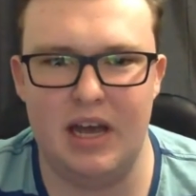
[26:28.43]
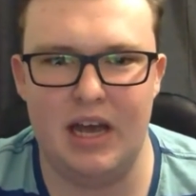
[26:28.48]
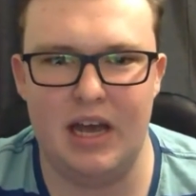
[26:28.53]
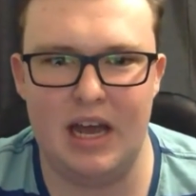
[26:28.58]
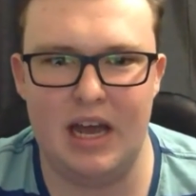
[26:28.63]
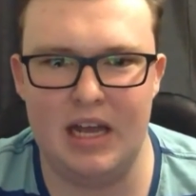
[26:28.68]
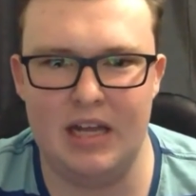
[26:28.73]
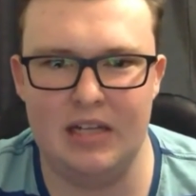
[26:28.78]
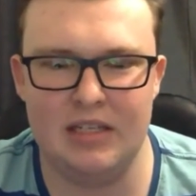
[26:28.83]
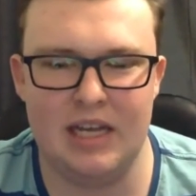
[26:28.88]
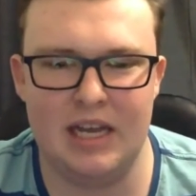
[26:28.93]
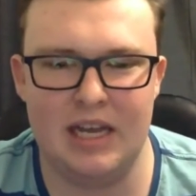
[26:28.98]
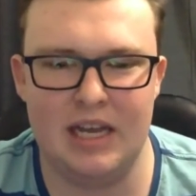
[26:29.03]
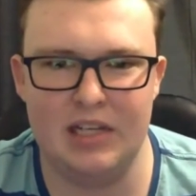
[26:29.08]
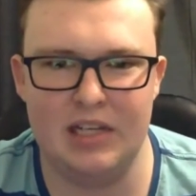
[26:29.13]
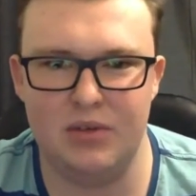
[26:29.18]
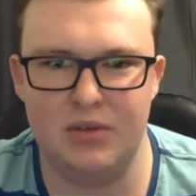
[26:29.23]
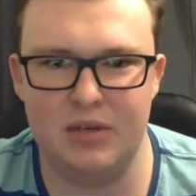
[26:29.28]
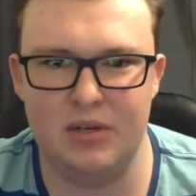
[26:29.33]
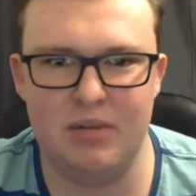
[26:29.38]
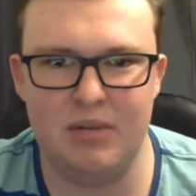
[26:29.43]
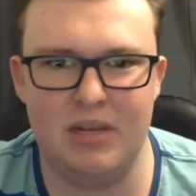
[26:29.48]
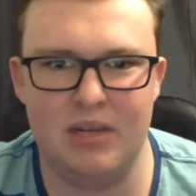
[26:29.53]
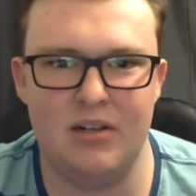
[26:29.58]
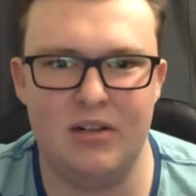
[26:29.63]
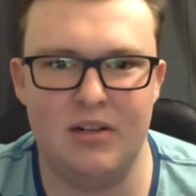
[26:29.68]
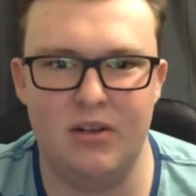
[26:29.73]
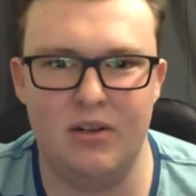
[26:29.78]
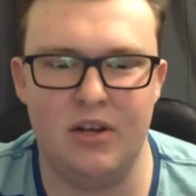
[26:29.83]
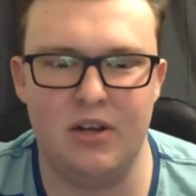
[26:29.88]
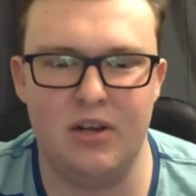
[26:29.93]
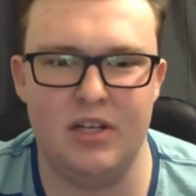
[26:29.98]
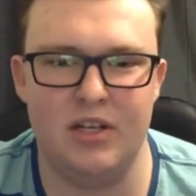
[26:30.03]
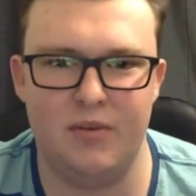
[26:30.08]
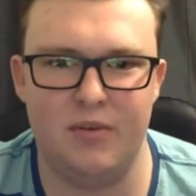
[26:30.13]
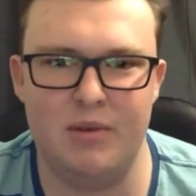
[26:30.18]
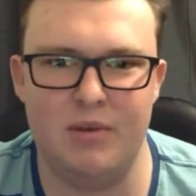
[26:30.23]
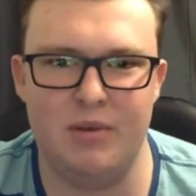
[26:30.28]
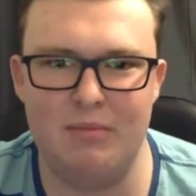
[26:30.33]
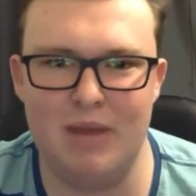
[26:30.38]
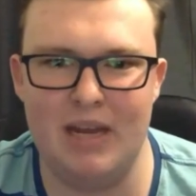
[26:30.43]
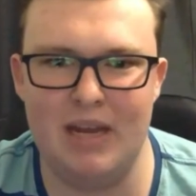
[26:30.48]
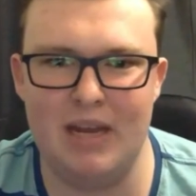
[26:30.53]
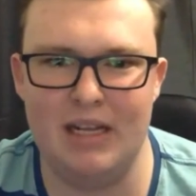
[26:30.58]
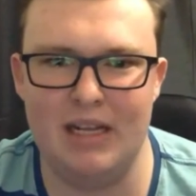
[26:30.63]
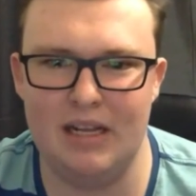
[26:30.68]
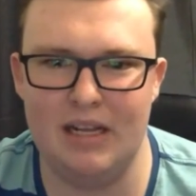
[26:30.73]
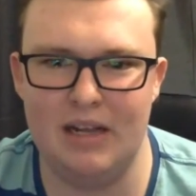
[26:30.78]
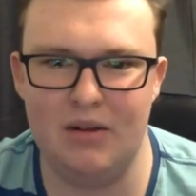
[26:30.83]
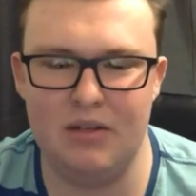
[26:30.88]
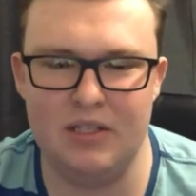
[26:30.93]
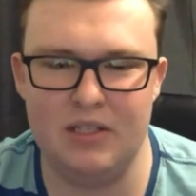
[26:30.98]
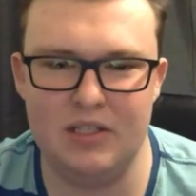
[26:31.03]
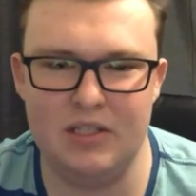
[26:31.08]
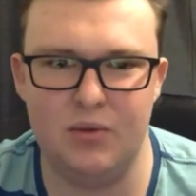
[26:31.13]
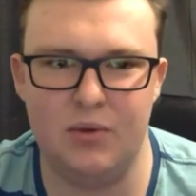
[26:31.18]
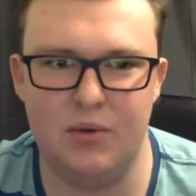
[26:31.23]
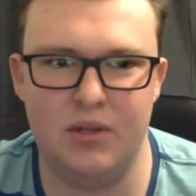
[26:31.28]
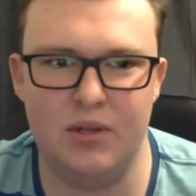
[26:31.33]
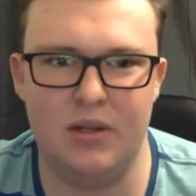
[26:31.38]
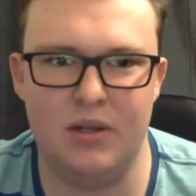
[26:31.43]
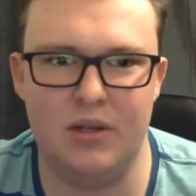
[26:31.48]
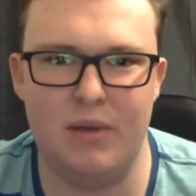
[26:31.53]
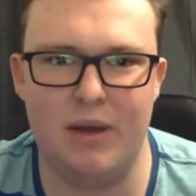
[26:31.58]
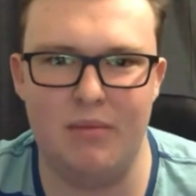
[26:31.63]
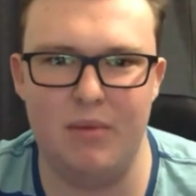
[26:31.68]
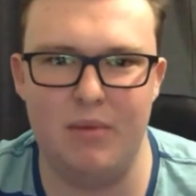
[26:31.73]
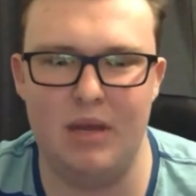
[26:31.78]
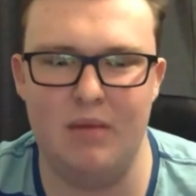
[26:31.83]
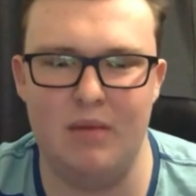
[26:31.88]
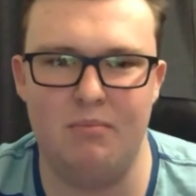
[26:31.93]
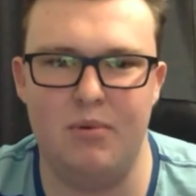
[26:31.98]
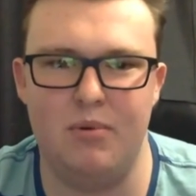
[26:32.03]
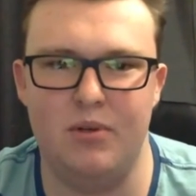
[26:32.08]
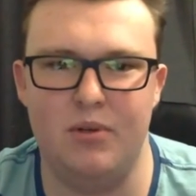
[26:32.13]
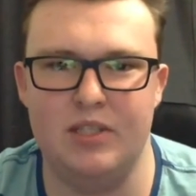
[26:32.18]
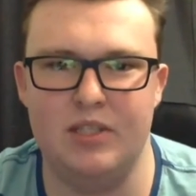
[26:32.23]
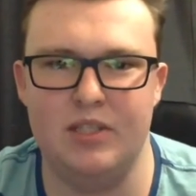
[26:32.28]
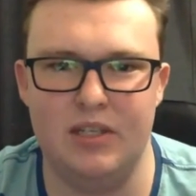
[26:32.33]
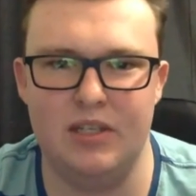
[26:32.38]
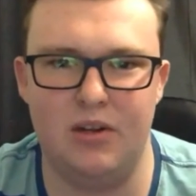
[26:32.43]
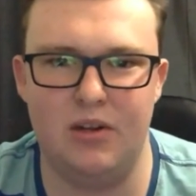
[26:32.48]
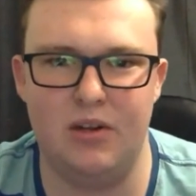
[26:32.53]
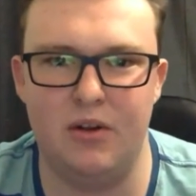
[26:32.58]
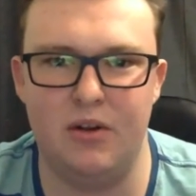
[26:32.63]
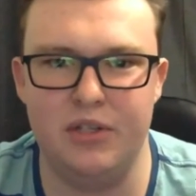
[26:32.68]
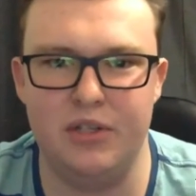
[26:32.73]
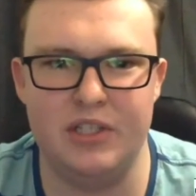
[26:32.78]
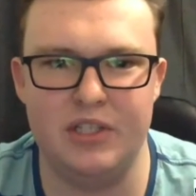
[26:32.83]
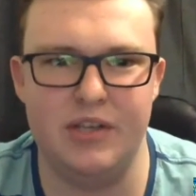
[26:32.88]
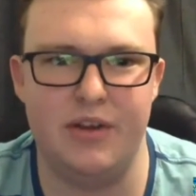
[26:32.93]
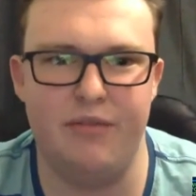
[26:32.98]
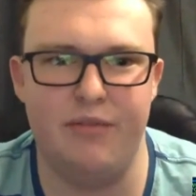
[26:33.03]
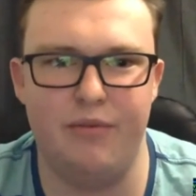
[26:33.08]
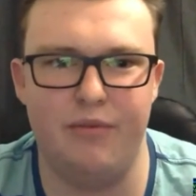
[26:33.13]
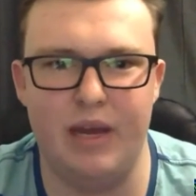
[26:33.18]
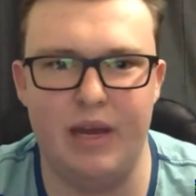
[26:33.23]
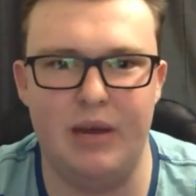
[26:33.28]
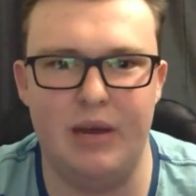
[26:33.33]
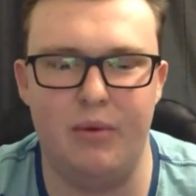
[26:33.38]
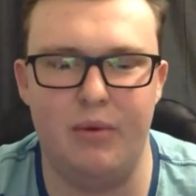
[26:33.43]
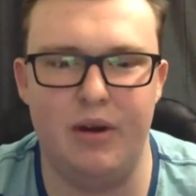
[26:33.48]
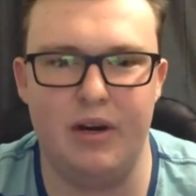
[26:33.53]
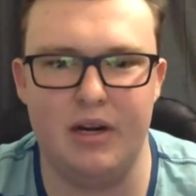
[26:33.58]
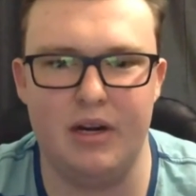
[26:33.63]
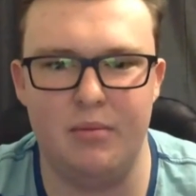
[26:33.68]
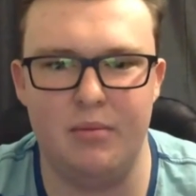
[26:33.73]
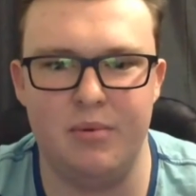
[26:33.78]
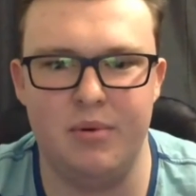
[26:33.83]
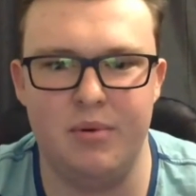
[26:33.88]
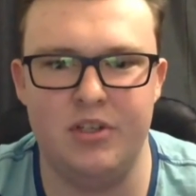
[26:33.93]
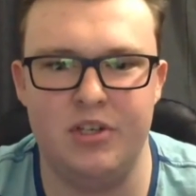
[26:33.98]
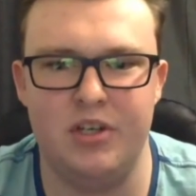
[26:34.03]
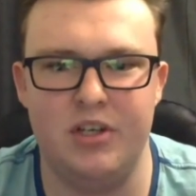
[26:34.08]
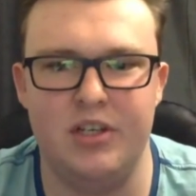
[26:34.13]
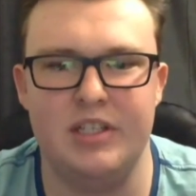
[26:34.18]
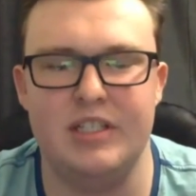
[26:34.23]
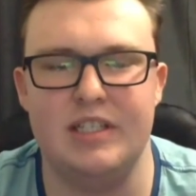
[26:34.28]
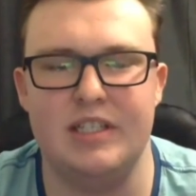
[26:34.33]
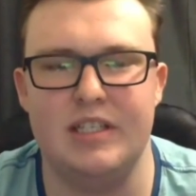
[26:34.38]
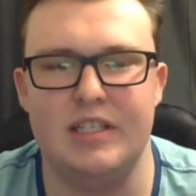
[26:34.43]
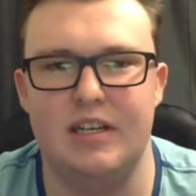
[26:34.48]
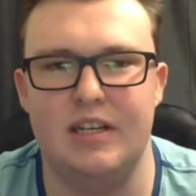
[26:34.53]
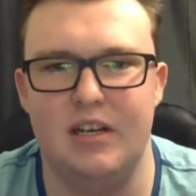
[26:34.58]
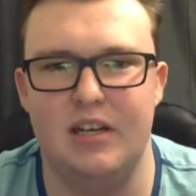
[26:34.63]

and takes all your blood glucose from your meter that are stored on the pump and puts it onto software where it can produce